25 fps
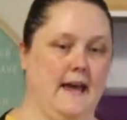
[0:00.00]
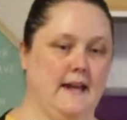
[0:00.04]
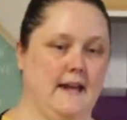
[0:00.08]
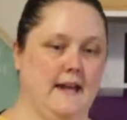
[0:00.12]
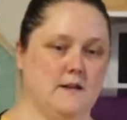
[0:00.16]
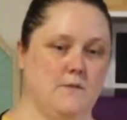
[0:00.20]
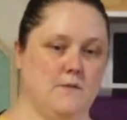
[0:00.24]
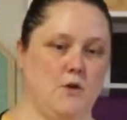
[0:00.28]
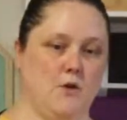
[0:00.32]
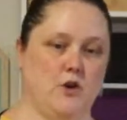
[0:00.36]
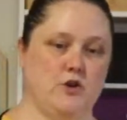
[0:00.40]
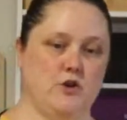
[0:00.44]

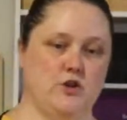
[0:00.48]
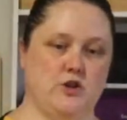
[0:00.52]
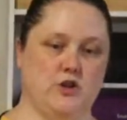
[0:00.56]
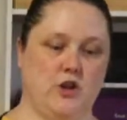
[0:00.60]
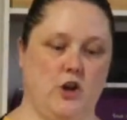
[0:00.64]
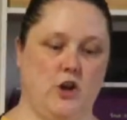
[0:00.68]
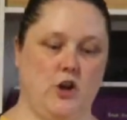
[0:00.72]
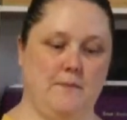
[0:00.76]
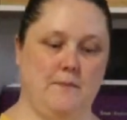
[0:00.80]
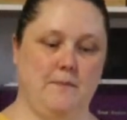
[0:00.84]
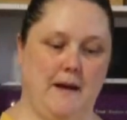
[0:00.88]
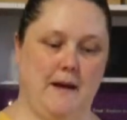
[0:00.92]
going to
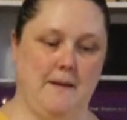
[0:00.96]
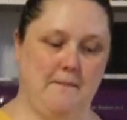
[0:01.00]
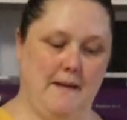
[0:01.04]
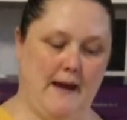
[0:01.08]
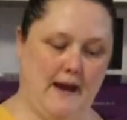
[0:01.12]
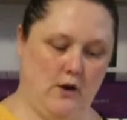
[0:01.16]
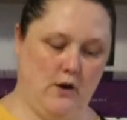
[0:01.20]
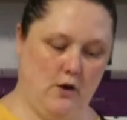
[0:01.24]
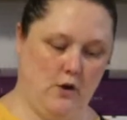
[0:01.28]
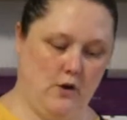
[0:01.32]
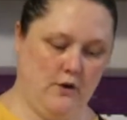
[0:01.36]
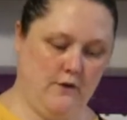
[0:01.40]
turn my mat
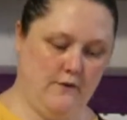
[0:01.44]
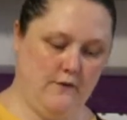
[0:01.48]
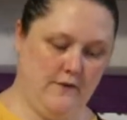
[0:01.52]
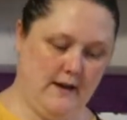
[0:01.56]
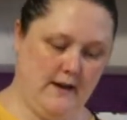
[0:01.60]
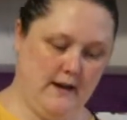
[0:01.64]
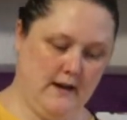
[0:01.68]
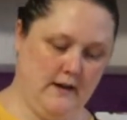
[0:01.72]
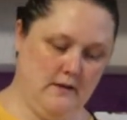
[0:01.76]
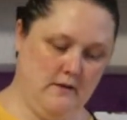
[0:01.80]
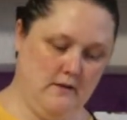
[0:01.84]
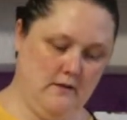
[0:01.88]

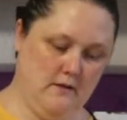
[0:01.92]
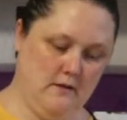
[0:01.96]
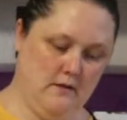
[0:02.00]
over